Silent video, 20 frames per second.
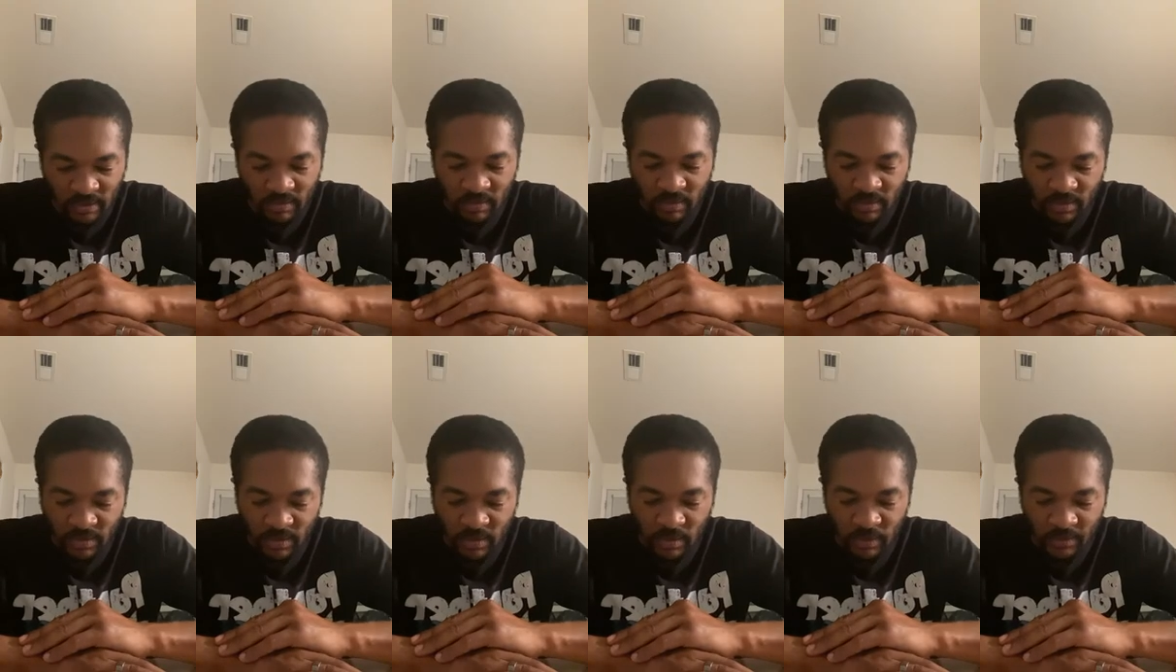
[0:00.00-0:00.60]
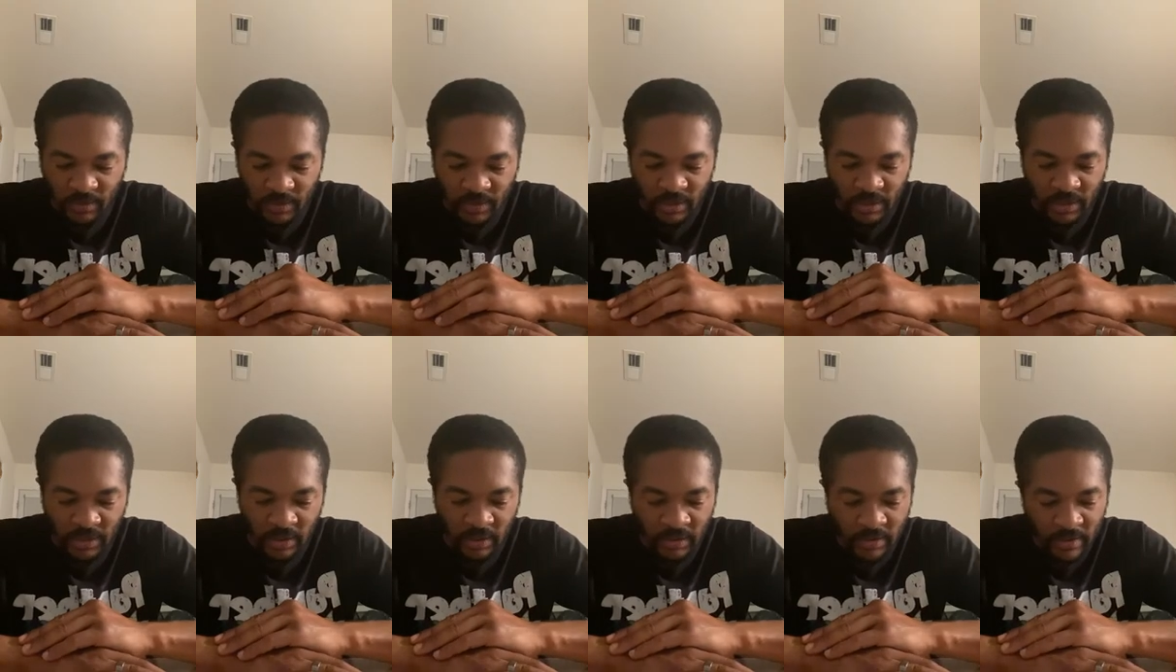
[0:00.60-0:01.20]
Sophie
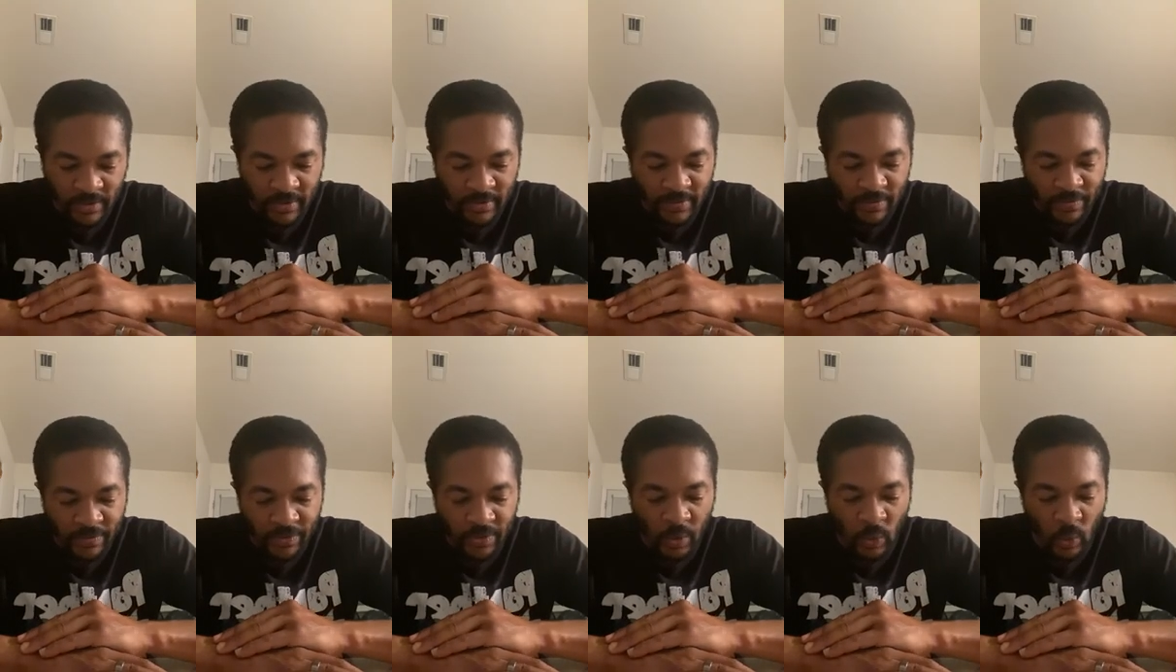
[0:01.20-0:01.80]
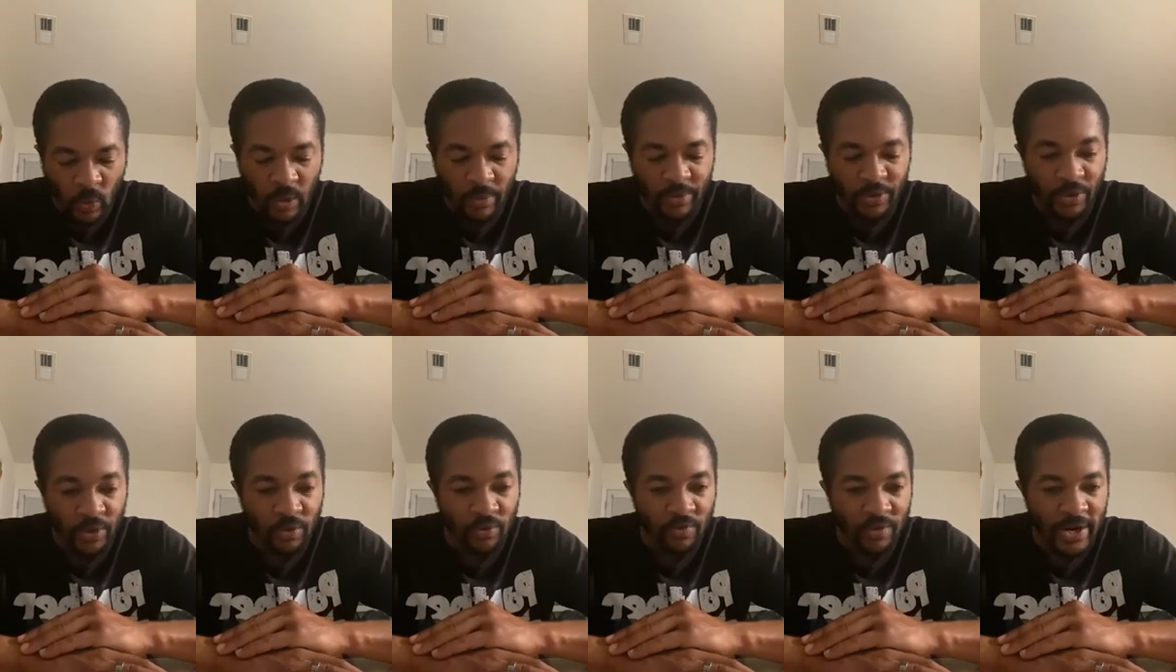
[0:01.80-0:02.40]
said. The woman
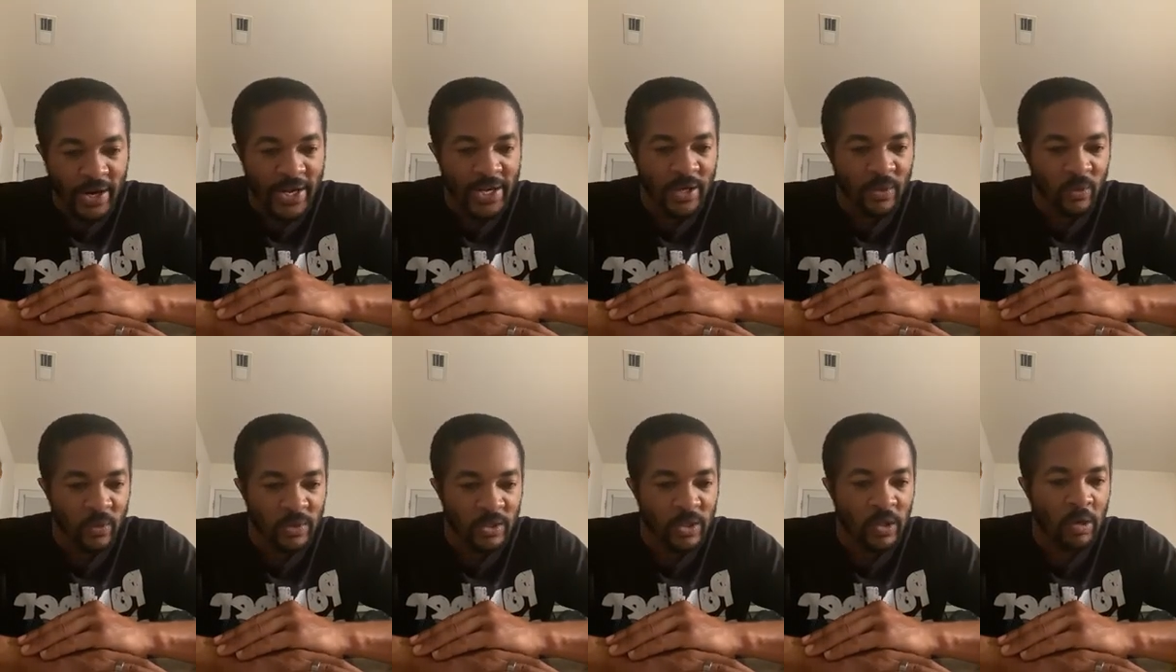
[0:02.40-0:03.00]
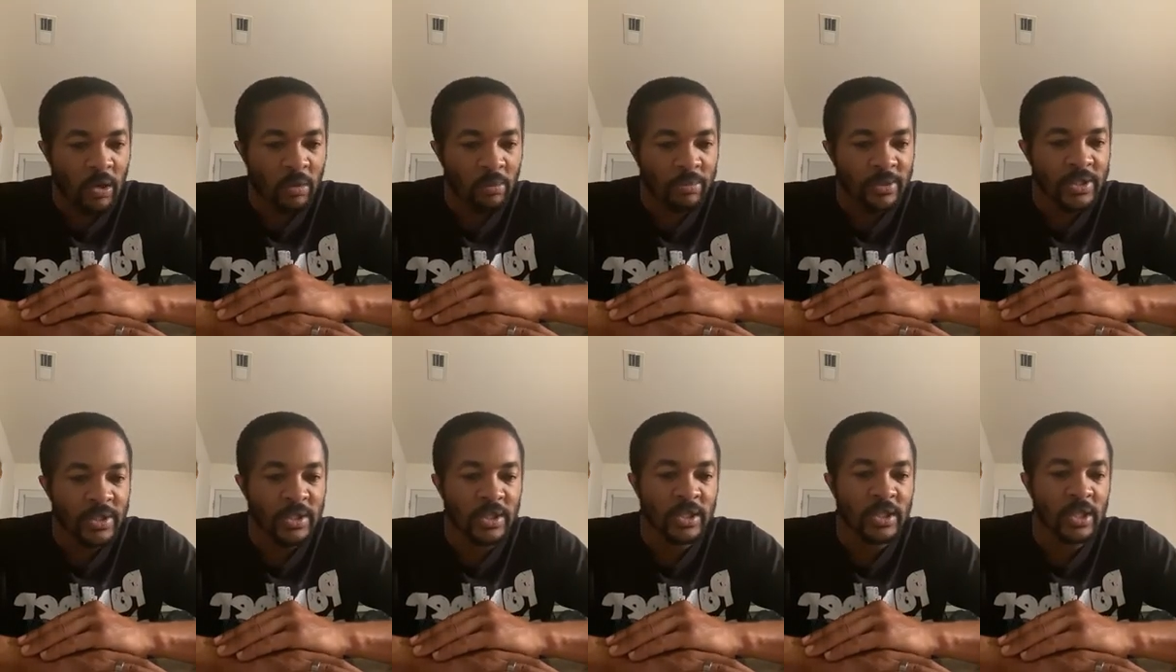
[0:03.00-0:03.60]
who ran it was called Mrs.